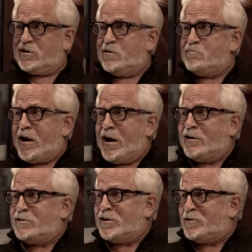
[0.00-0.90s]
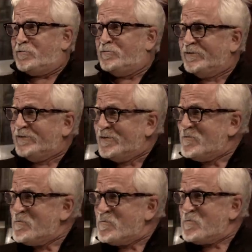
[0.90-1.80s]
companding
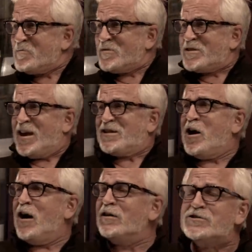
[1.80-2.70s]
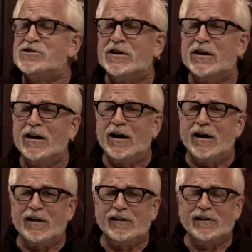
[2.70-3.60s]
technology.
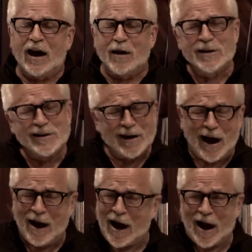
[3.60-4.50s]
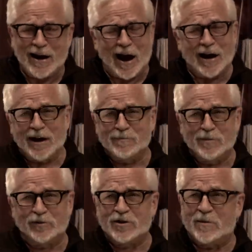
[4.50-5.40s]
Uh, I mean, yeah, I kind of had
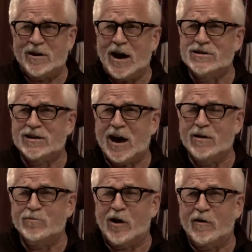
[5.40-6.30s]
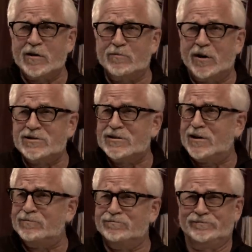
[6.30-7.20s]
built up a nice library, but
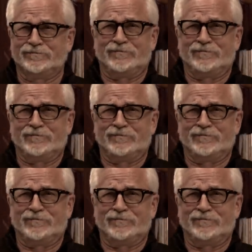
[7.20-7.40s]
um,